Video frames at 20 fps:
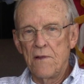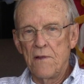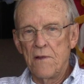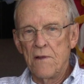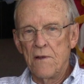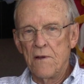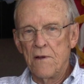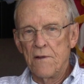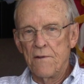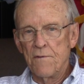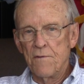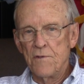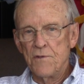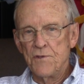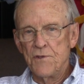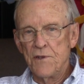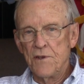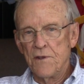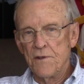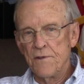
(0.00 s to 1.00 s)
that
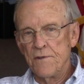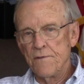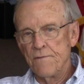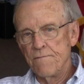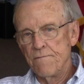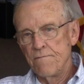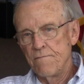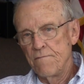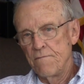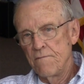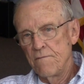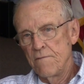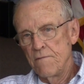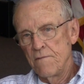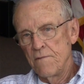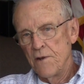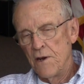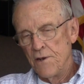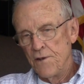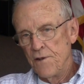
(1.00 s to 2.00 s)
was in
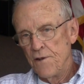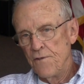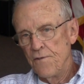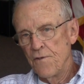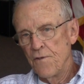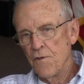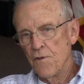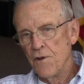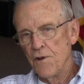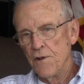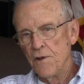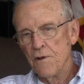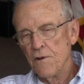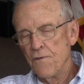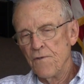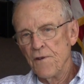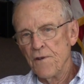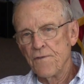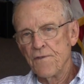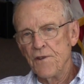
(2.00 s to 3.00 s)
1940 or
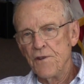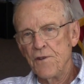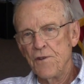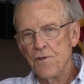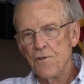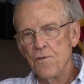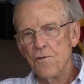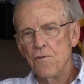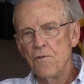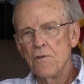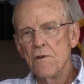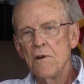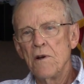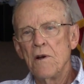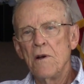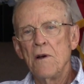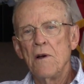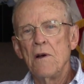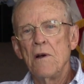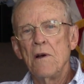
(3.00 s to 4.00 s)
52.
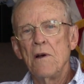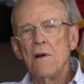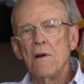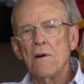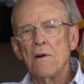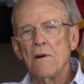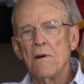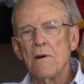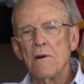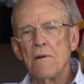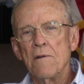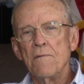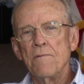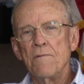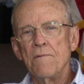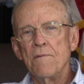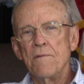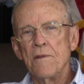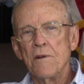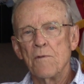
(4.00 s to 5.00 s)
Uh,
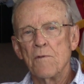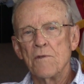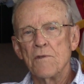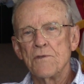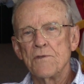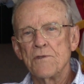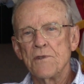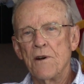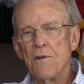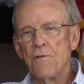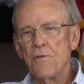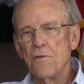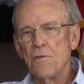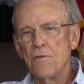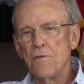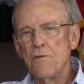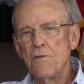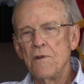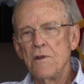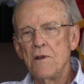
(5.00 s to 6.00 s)
there were
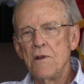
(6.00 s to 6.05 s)
several